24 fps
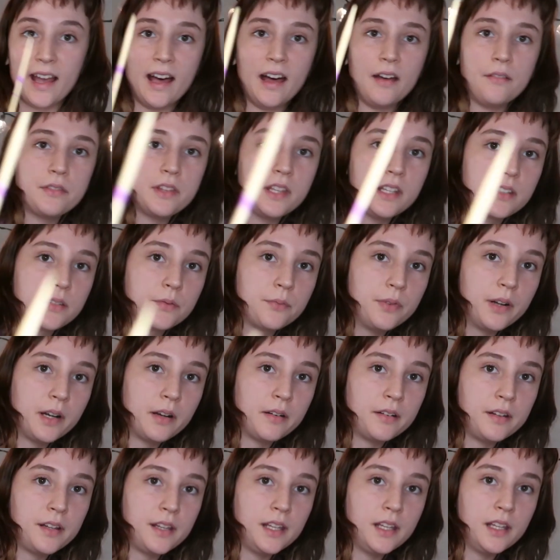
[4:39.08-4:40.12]
have this
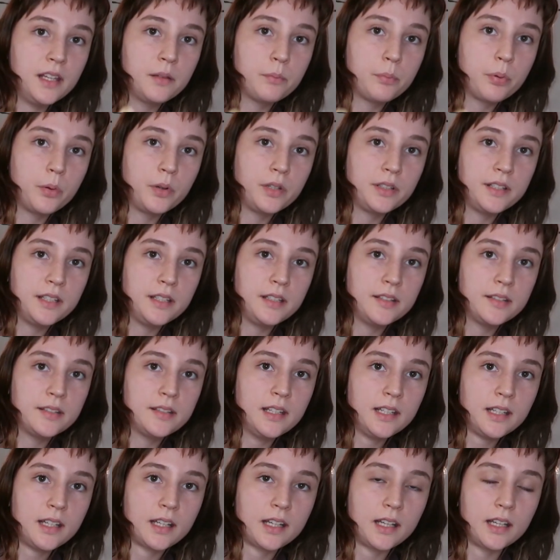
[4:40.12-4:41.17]
very pointy
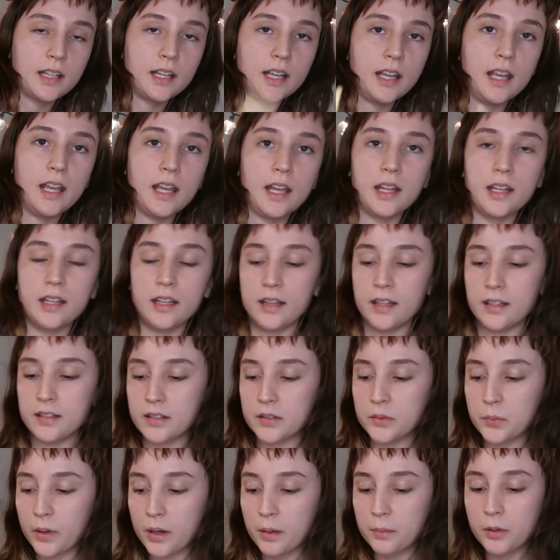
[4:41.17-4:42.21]
stick, and this
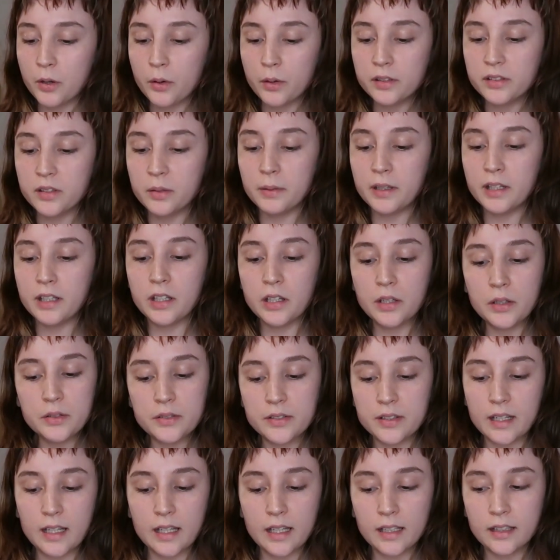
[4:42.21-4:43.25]
is what I'm going to be
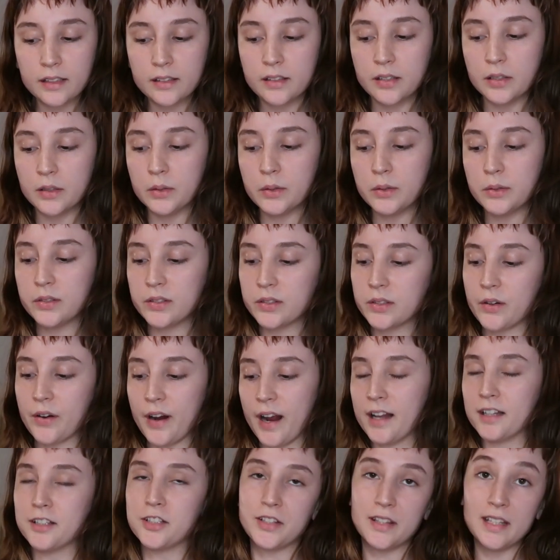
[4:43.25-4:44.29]
using to
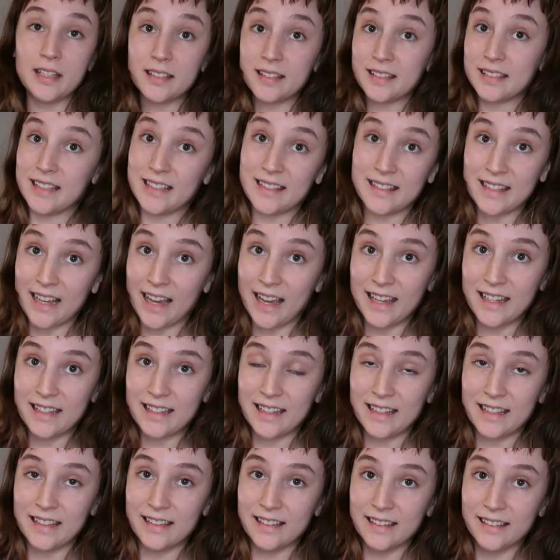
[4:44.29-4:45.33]
scratch this design
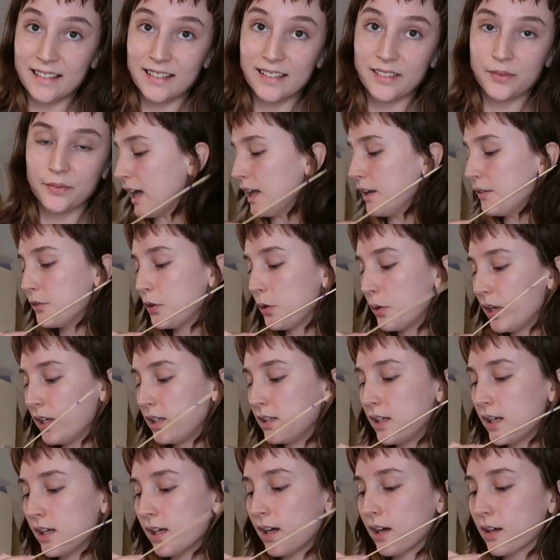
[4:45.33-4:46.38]
in. I have no
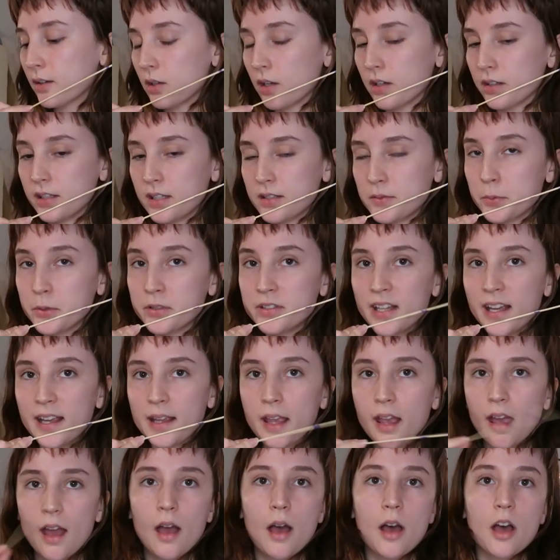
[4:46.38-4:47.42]
idea how long this will
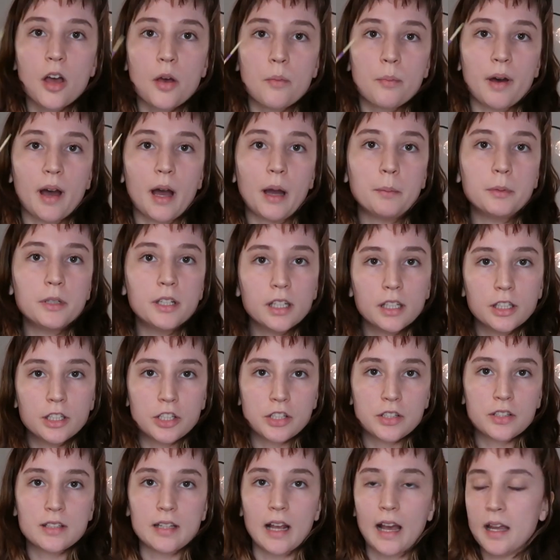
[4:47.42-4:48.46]
take, but I'm gonna
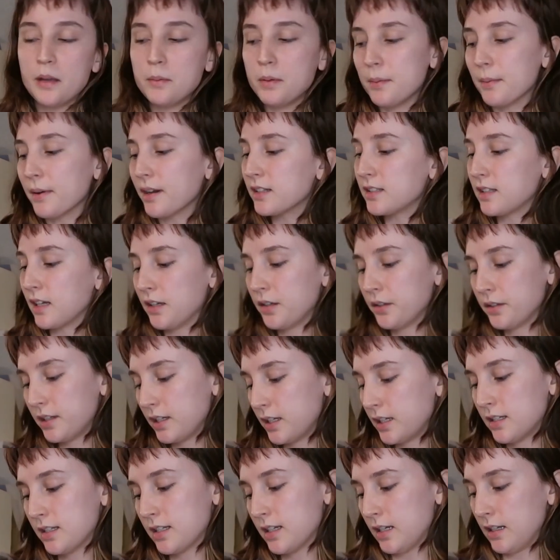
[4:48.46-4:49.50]
just time it because I don't
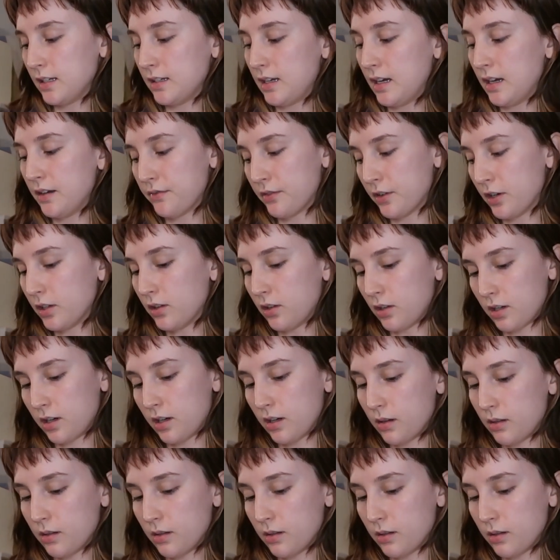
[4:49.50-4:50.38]
think it's gonna take very long at